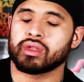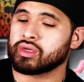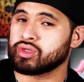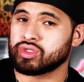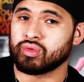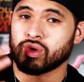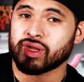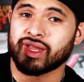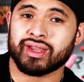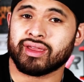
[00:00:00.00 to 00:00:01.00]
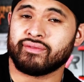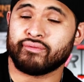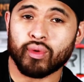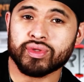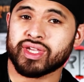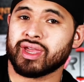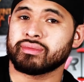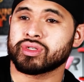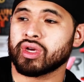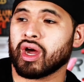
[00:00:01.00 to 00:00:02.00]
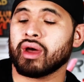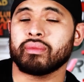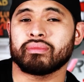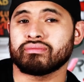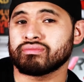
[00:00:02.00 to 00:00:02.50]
Could you work at a full-time job,